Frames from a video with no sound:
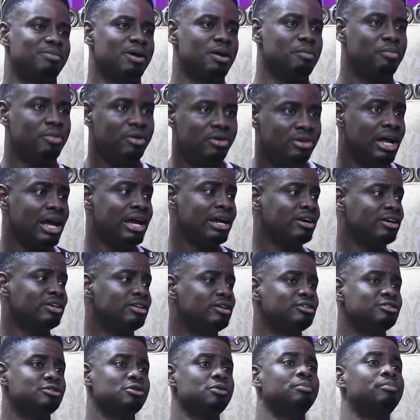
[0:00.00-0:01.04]
my brother. I can
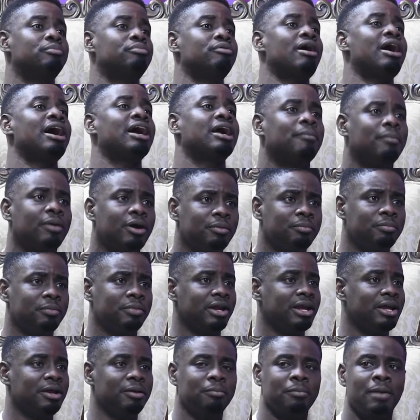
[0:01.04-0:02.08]
yes. also brag
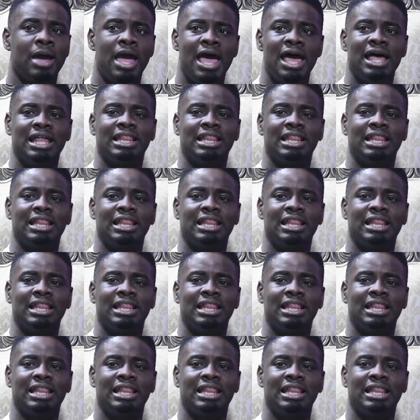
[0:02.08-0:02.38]
about him.